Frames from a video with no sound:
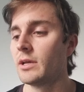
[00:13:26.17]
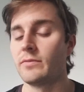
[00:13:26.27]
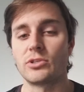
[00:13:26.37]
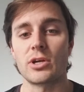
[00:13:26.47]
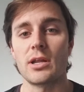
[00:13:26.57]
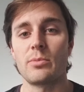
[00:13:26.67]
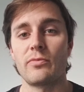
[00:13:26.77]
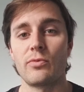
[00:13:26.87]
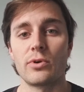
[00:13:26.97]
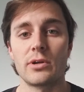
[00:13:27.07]
If you tried it
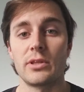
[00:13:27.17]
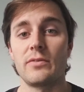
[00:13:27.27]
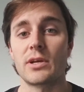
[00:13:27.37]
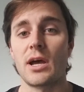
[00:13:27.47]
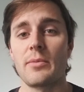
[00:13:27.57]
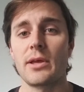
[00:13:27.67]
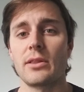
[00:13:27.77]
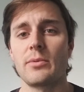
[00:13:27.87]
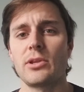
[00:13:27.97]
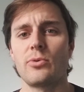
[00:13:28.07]
before, leave a comment.
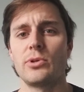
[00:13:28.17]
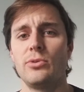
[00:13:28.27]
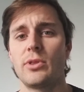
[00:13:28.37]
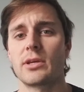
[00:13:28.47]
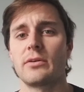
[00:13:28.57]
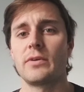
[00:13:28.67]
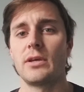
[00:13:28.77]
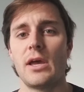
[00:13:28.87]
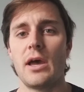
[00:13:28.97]
Let me know what you think of it.